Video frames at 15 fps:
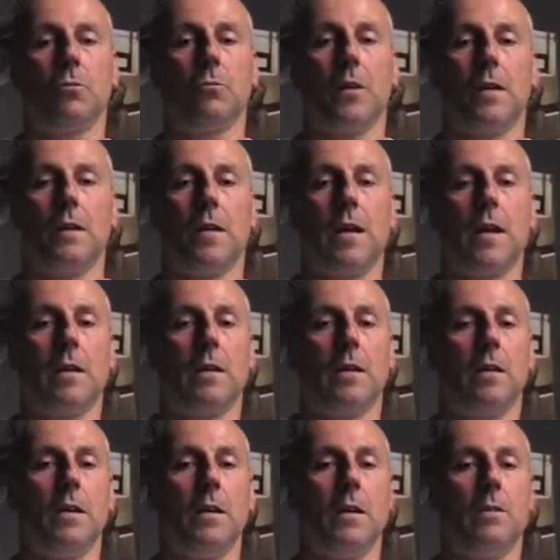John Wayne Legg,
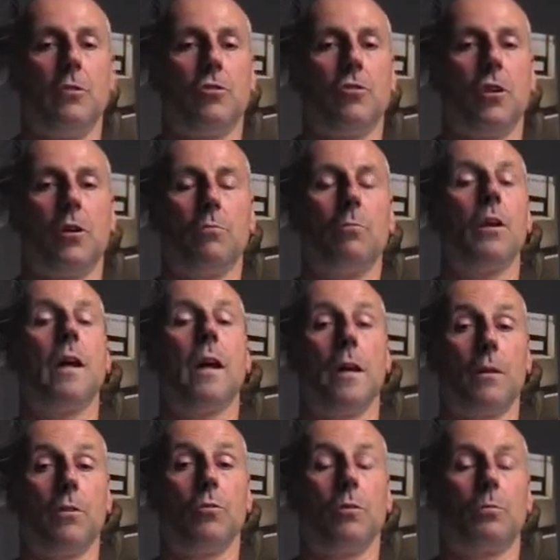he showed me how
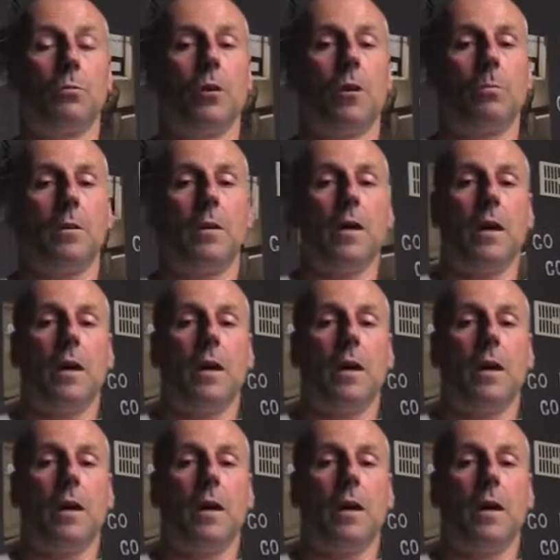to do it properly,